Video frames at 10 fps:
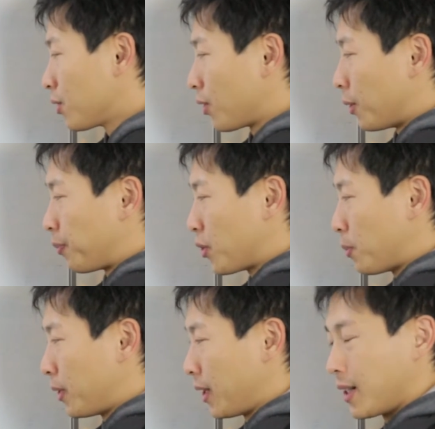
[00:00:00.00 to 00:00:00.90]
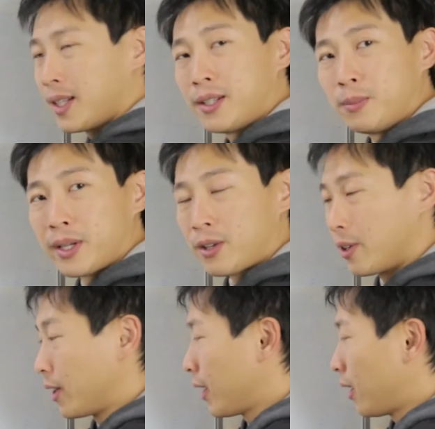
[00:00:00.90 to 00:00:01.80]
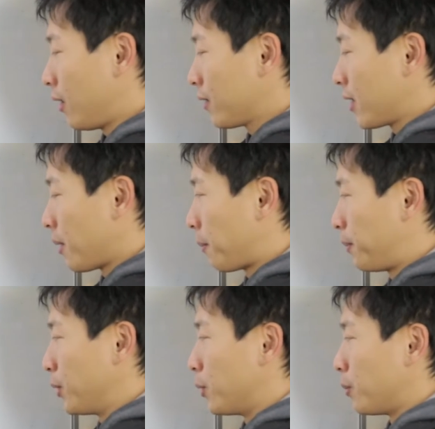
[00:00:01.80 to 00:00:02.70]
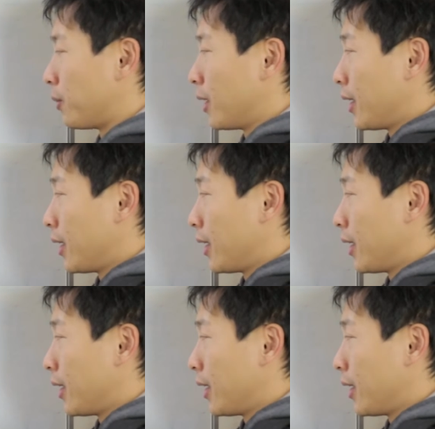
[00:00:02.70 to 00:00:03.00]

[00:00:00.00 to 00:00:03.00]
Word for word: So you put in a little bit current and all of a sudden, boom,